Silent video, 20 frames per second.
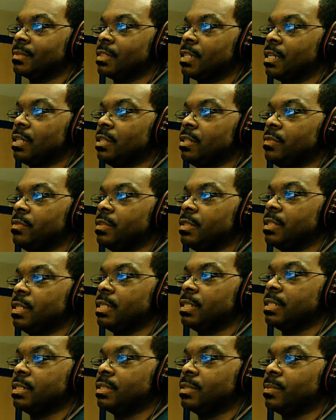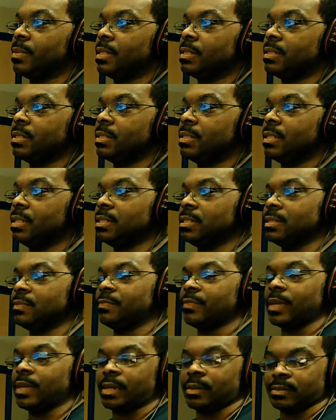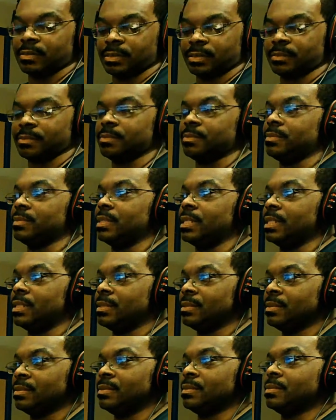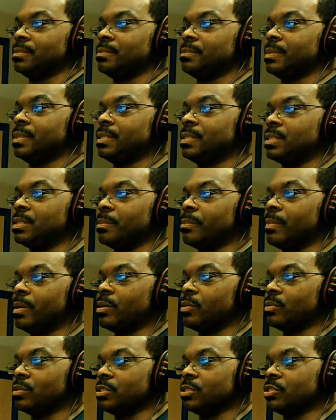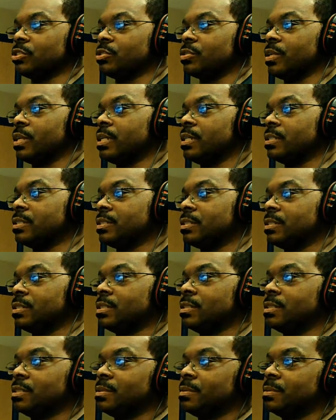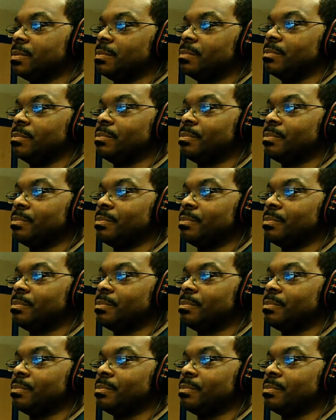I love it, like they just found some like pieces of metal in the trash and just